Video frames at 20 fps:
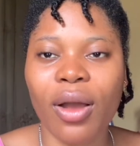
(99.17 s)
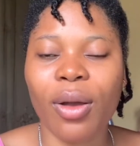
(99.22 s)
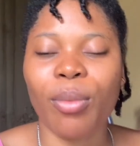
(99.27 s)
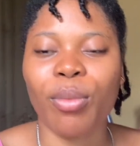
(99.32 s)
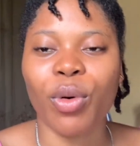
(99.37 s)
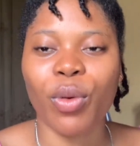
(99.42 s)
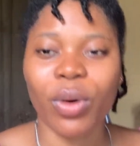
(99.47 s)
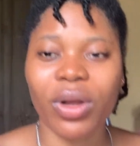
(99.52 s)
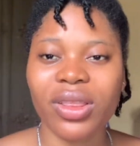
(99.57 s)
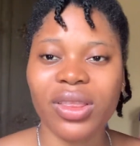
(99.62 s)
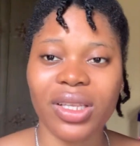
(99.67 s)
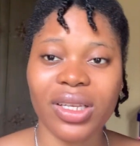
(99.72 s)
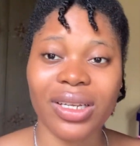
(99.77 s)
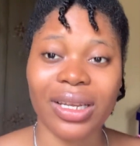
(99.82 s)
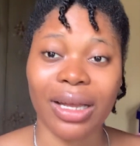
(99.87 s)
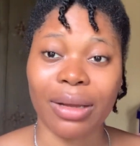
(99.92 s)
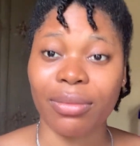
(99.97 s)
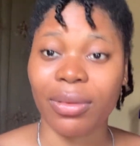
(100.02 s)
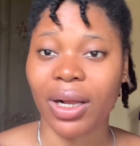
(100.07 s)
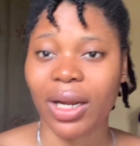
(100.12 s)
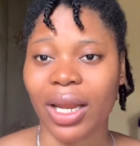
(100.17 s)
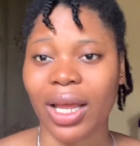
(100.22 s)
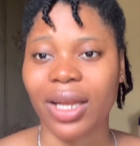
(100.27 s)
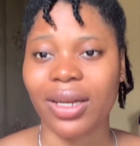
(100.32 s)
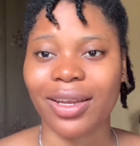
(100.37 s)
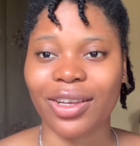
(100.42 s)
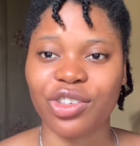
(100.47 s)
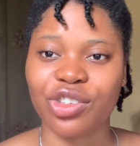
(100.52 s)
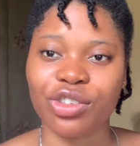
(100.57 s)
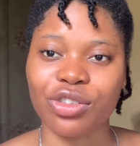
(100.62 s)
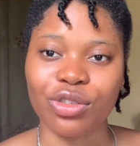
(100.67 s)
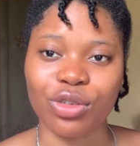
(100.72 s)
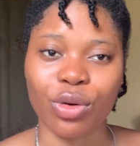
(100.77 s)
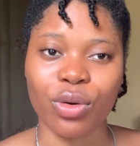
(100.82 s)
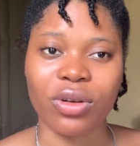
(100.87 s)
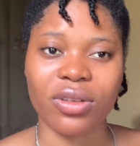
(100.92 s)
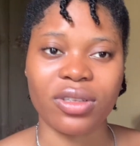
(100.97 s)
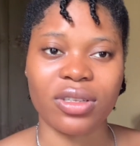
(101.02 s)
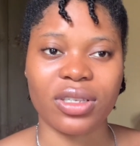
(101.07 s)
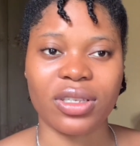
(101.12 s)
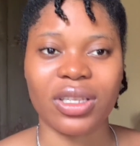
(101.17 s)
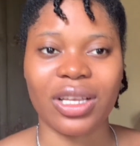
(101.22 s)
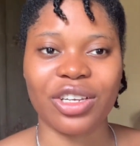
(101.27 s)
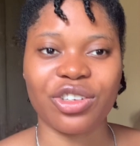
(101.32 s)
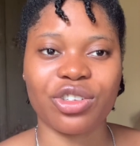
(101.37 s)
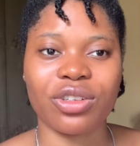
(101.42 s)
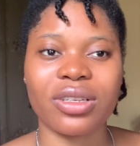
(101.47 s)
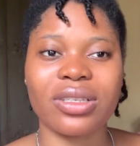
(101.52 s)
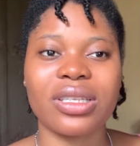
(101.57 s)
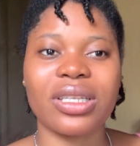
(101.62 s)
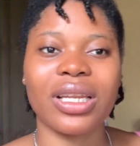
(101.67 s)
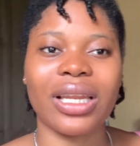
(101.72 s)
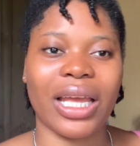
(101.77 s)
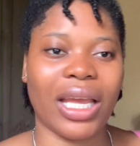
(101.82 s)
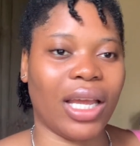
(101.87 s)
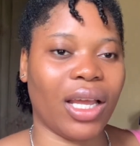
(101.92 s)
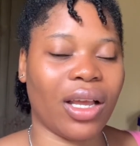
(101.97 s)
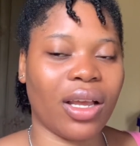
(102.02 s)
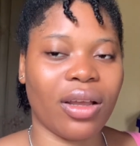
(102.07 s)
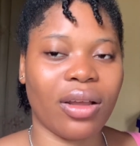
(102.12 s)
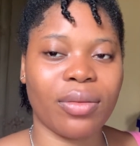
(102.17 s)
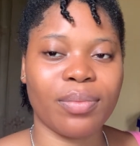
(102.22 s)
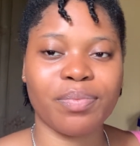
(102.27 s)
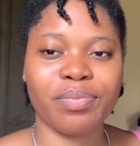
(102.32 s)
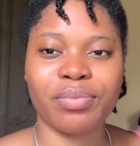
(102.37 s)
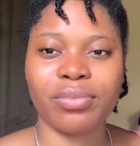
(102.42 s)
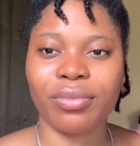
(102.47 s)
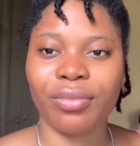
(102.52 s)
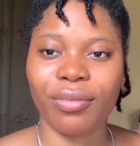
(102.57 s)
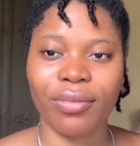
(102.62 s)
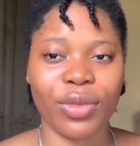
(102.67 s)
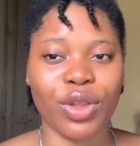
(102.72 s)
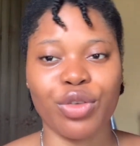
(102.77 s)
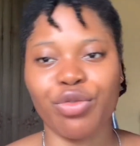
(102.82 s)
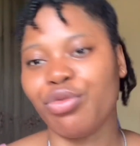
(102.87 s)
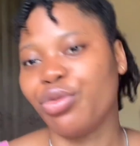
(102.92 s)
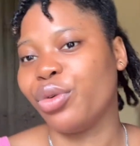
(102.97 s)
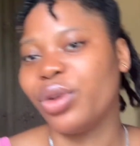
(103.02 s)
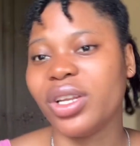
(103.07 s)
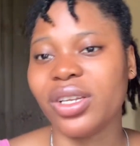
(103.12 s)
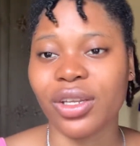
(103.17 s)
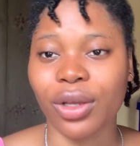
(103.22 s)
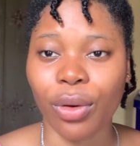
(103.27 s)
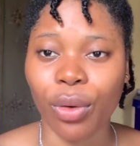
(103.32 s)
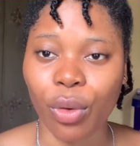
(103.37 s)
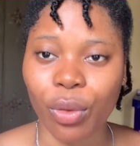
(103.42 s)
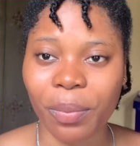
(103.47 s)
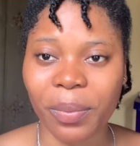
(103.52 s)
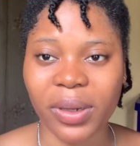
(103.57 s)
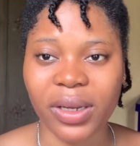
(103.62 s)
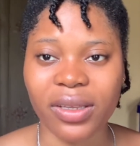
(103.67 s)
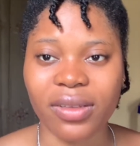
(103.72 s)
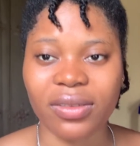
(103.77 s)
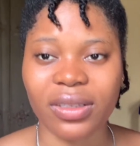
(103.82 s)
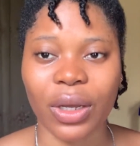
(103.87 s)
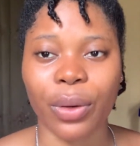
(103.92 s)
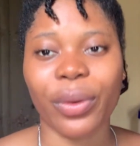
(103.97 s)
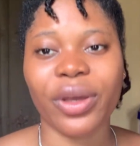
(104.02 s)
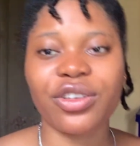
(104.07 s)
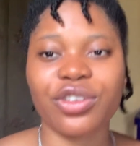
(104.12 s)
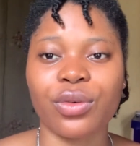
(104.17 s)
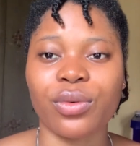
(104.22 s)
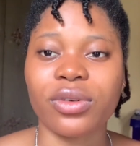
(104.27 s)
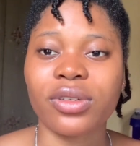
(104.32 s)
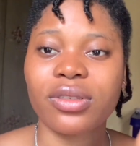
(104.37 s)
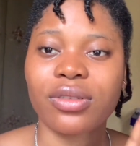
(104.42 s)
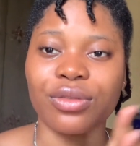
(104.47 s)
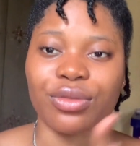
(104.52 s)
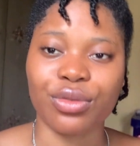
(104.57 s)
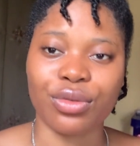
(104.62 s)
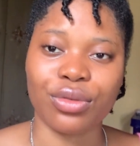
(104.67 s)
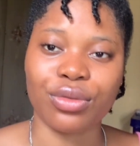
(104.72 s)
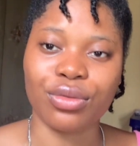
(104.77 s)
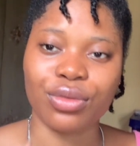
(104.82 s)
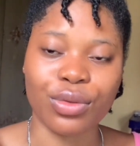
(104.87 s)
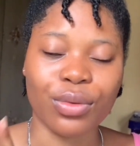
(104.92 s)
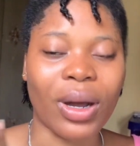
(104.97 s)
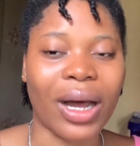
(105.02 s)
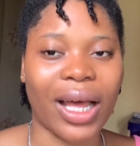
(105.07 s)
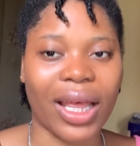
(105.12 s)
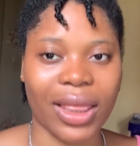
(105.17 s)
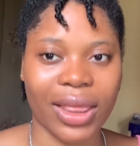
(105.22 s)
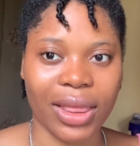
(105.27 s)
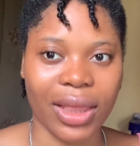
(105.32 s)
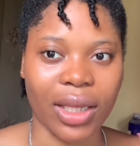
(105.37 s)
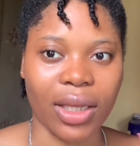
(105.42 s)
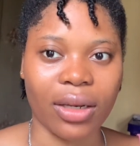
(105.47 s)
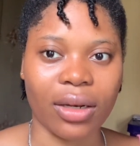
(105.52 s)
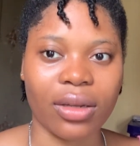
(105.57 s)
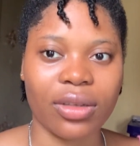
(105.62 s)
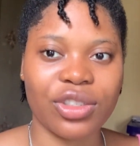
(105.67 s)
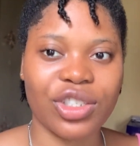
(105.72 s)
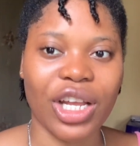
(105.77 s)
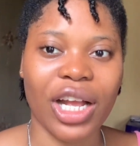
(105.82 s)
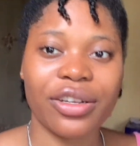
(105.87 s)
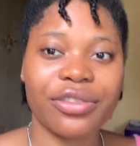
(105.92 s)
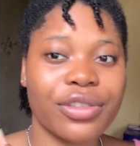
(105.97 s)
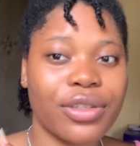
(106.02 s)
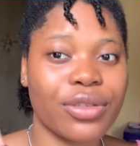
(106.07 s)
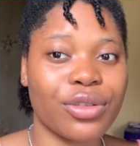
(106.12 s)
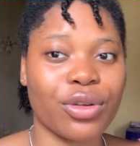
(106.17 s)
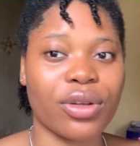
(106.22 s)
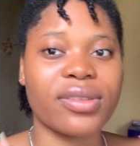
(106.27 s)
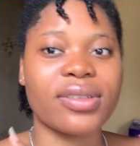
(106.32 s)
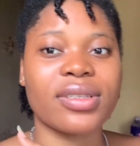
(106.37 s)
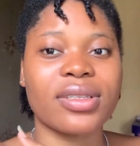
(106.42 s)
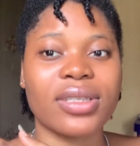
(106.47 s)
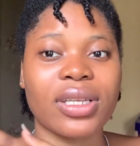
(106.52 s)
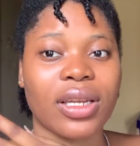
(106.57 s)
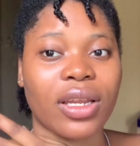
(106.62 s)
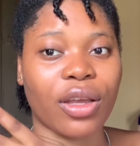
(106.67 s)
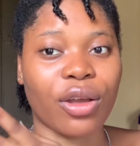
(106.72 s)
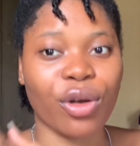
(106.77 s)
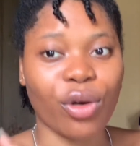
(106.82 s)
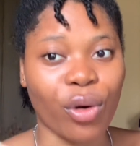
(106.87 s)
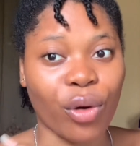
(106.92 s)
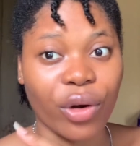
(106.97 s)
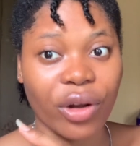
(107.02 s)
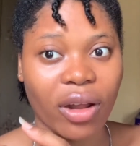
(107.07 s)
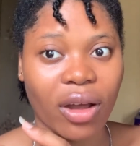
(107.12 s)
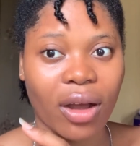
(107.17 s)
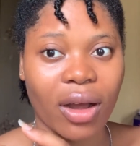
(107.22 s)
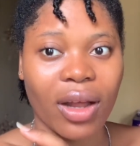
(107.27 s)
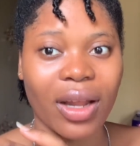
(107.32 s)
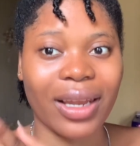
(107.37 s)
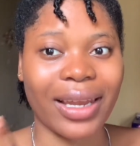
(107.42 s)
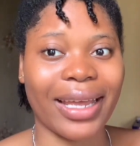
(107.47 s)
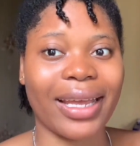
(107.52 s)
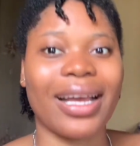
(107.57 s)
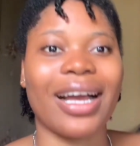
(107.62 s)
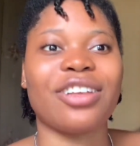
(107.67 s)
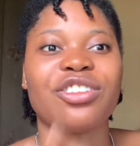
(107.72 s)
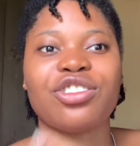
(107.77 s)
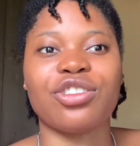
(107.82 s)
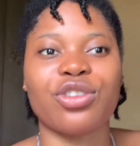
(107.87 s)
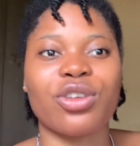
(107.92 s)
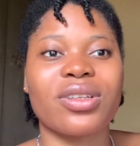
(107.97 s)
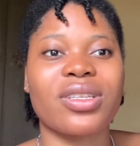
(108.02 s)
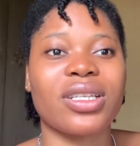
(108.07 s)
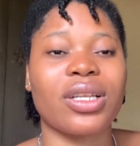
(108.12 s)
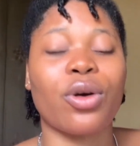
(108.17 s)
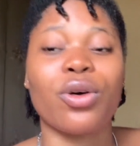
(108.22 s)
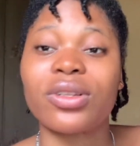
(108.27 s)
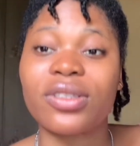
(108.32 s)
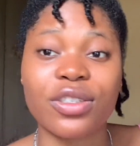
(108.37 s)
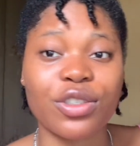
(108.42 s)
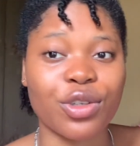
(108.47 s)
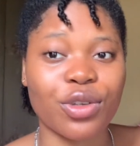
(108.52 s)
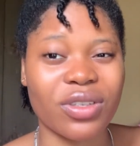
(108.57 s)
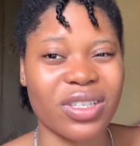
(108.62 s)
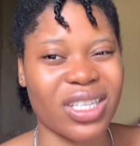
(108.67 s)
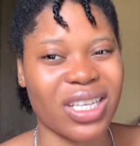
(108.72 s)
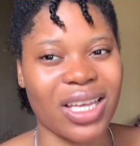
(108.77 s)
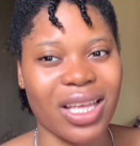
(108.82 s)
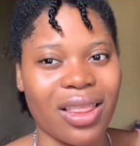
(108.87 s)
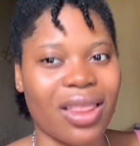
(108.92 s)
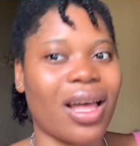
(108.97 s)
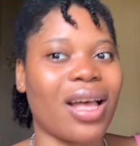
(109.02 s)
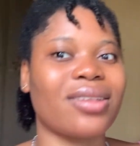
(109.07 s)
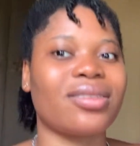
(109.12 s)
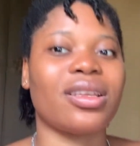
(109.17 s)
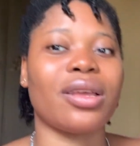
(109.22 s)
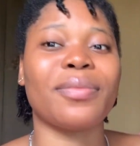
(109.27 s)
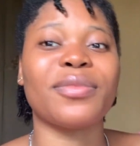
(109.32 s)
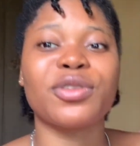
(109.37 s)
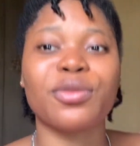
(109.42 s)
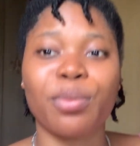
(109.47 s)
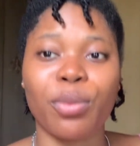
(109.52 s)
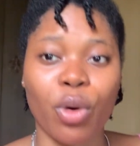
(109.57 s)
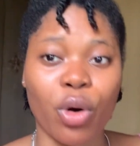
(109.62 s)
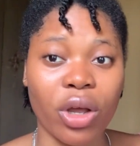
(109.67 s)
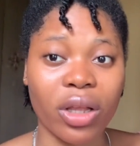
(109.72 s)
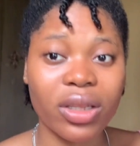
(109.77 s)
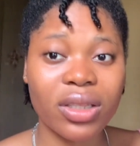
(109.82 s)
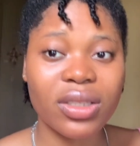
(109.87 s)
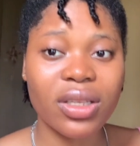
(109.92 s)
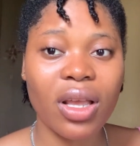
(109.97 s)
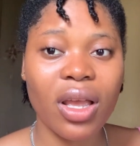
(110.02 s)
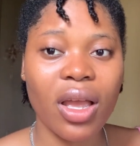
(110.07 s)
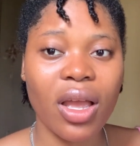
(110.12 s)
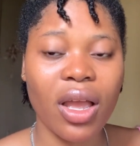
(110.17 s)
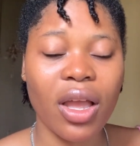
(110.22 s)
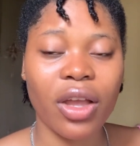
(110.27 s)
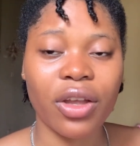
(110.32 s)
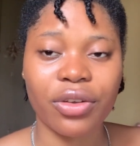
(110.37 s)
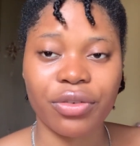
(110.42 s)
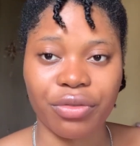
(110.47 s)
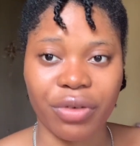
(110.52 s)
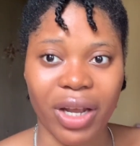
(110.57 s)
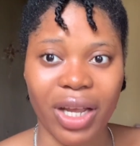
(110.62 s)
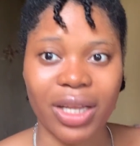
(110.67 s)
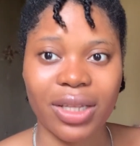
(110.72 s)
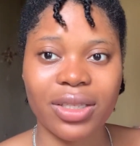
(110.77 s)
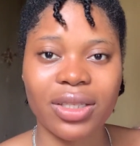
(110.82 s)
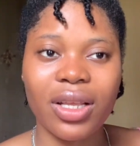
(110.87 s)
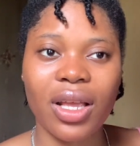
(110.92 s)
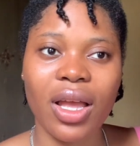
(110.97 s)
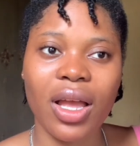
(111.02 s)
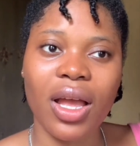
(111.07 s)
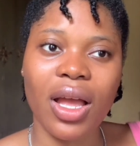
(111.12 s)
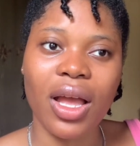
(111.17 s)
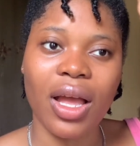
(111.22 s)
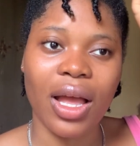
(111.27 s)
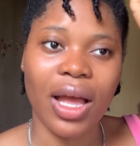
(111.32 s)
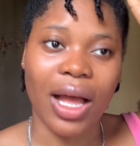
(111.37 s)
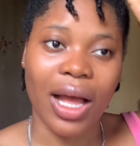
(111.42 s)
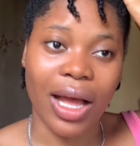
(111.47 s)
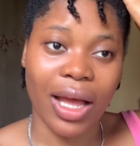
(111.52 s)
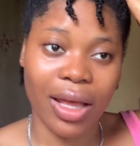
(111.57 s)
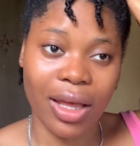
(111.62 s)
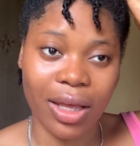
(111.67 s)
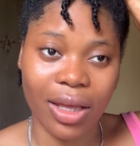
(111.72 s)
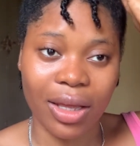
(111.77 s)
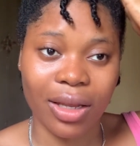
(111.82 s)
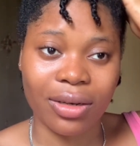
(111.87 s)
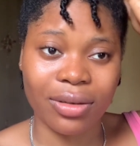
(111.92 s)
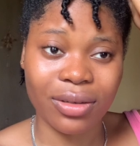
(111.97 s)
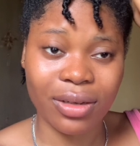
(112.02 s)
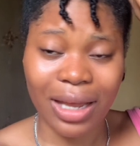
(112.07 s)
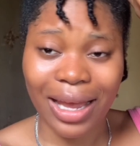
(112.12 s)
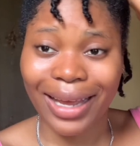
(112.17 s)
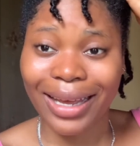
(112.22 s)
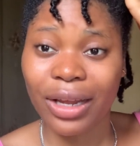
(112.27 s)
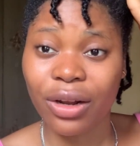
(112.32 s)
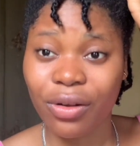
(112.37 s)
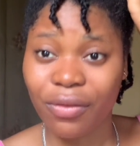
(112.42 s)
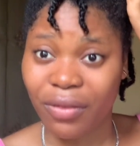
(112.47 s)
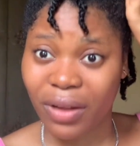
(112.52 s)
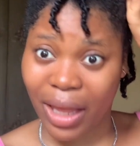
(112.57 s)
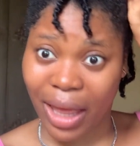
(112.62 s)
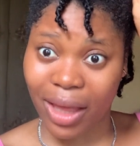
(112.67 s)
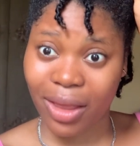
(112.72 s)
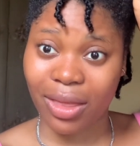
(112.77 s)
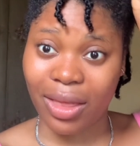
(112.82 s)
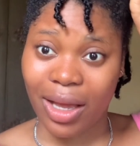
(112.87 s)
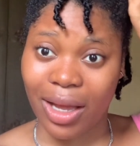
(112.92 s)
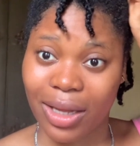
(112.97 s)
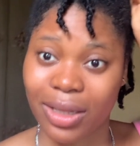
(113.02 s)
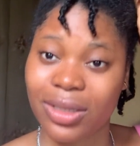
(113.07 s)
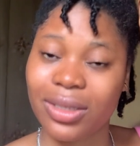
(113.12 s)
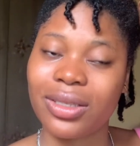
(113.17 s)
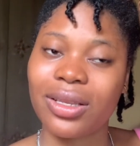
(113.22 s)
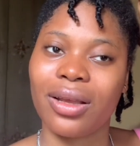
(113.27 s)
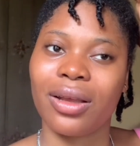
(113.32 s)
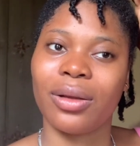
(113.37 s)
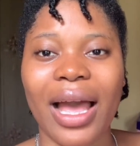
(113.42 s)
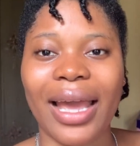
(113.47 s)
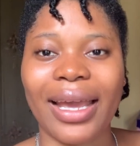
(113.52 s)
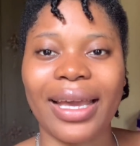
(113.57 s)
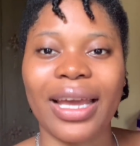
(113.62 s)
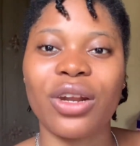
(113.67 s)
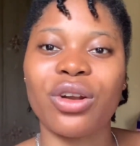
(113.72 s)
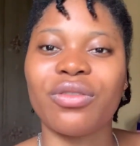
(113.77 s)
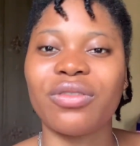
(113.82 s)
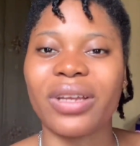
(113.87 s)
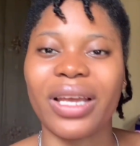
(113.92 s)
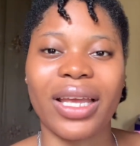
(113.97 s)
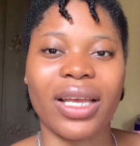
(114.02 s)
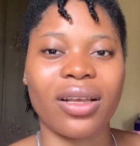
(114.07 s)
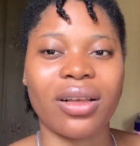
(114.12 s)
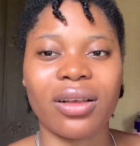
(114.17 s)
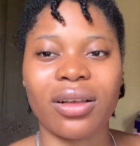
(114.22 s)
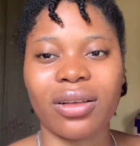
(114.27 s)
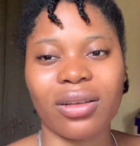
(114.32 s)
but one thing i'm glad that she does is that she doesn't like ruin the whole place like when she wants to do her thing she actually does it in a corner like and she does it continuously in that same spot right and i kind of like that i kind of like